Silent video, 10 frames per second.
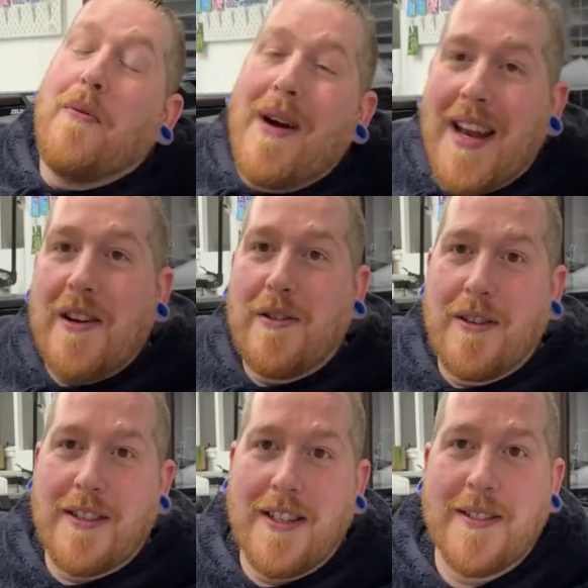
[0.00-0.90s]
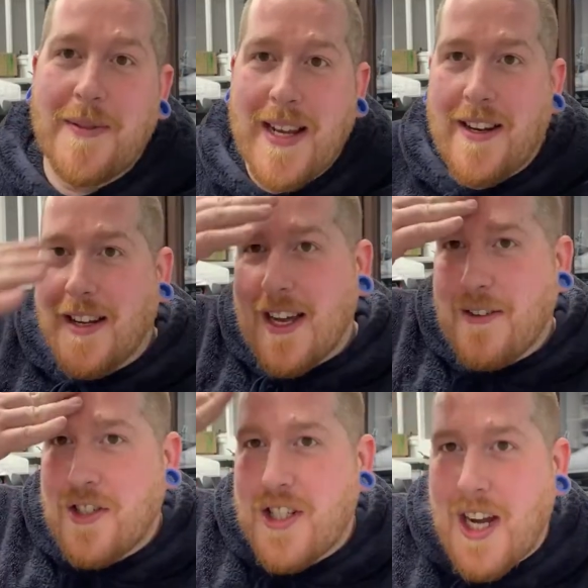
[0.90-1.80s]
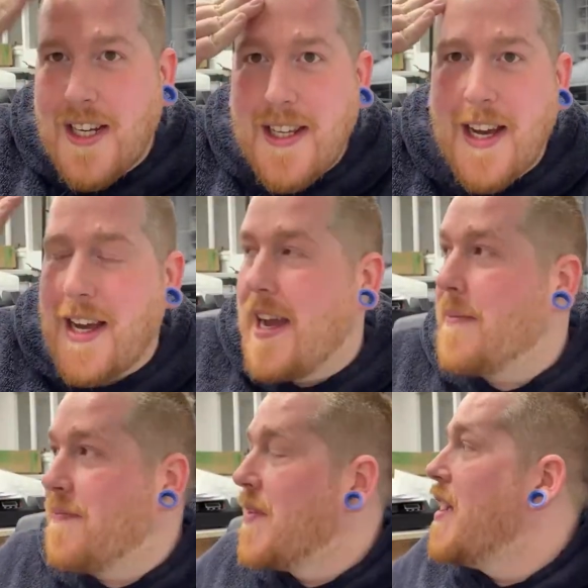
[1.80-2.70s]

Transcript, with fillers: when I ordered, we look how shiny I am.